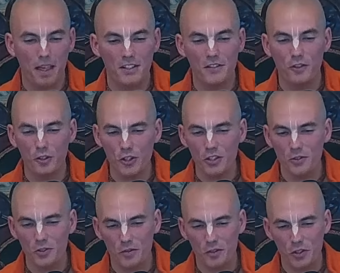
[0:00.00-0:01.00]
and
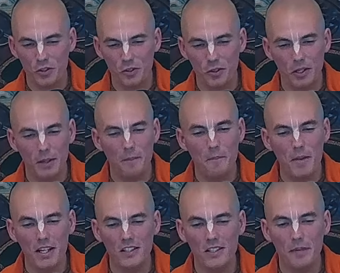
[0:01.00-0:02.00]
devotional service to the Lord
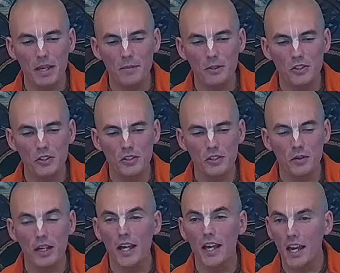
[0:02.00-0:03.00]
makes him able to know